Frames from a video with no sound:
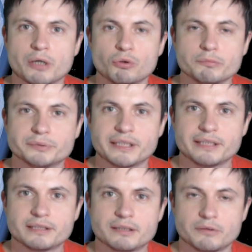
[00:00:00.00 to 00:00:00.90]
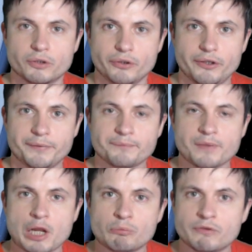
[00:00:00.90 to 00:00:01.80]
our own planet, Earth,
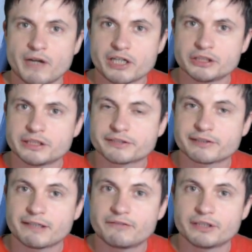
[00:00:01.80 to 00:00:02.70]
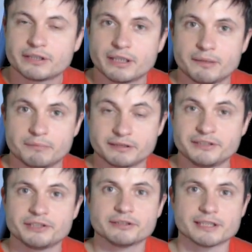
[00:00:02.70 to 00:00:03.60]
we've actually discovered, um, at
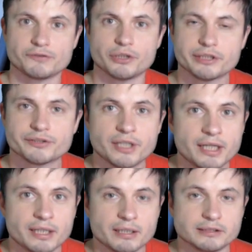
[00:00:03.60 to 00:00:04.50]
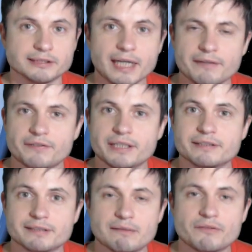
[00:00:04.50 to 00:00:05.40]
least in the last few years, life
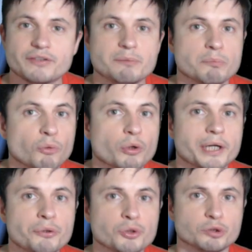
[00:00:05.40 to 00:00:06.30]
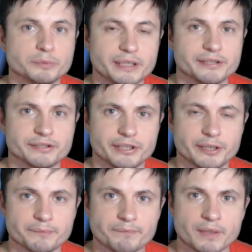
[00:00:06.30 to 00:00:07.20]
in some of the more unusual places
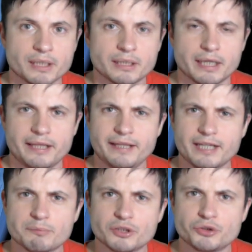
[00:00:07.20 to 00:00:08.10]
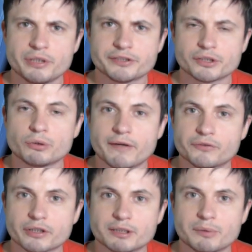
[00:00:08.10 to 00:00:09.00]
here. I think about two years ago I've
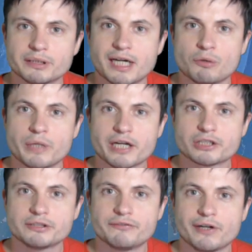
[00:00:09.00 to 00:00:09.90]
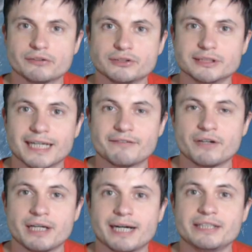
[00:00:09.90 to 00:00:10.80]
talked about how we actually found life
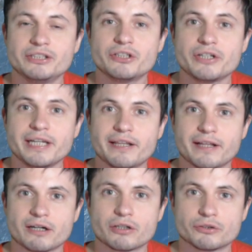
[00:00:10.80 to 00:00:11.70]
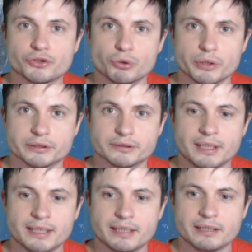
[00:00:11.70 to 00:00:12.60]
underneath our soil.
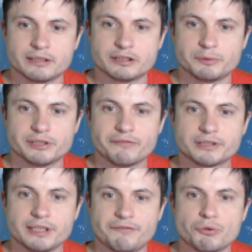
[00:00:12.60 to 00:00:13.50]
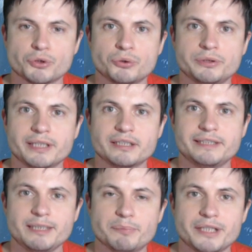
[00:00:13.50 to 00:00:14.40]
Specifically, if you were to dig
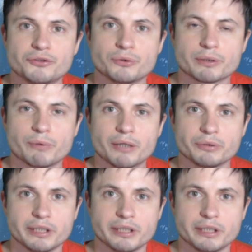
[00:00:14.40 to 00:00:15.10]
deep into the ground